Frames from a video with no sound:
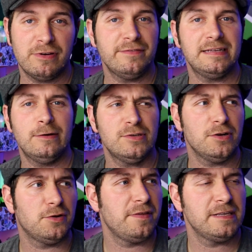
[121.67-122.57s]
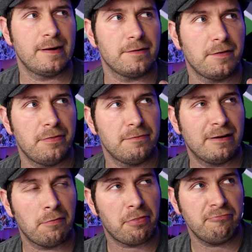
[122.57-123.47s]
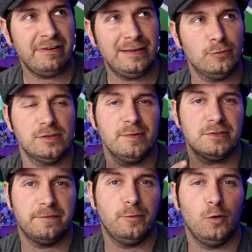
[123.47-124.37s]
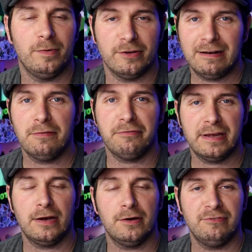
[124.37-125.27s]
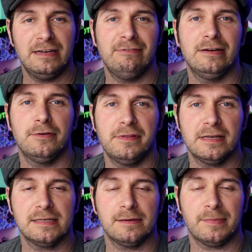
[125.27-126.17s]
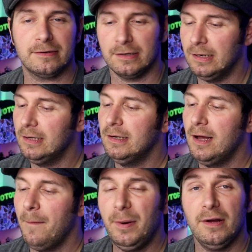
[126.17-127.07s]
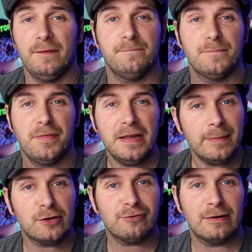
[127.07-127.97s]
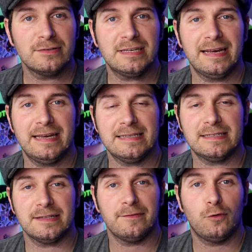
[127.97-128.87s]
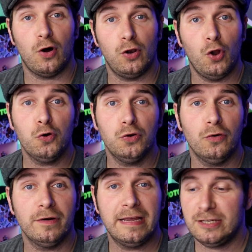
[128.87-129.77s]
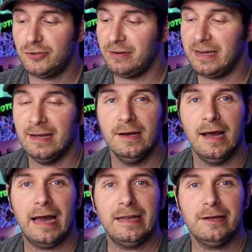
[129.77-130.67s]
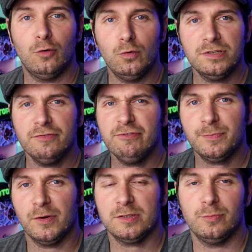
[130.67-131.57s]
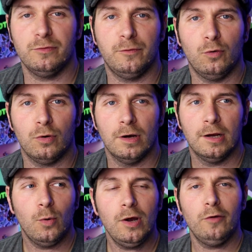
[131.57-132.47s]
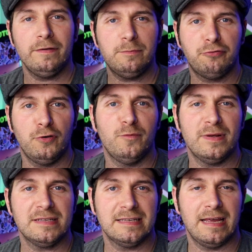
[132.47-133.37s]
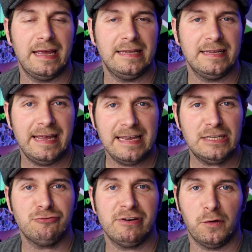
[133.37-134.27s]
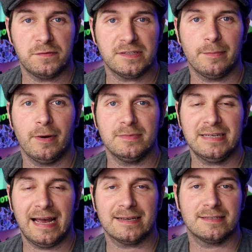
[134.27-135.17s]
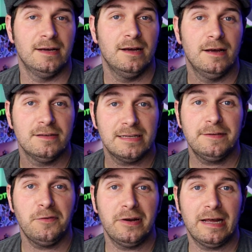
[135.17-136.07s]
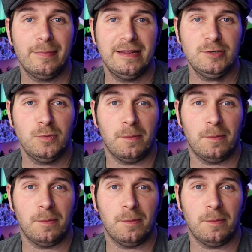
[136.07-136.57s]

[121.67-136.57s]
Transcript: previously. I also heard good things about the Crown 3, not so much the 4, but the Crown 3 I heard really good things about. But the thing about the Crown tank is they've got a long history, and they're also responsible for quite a lot of improvements in the history of Sub-Ohm tanks. So let's find out about this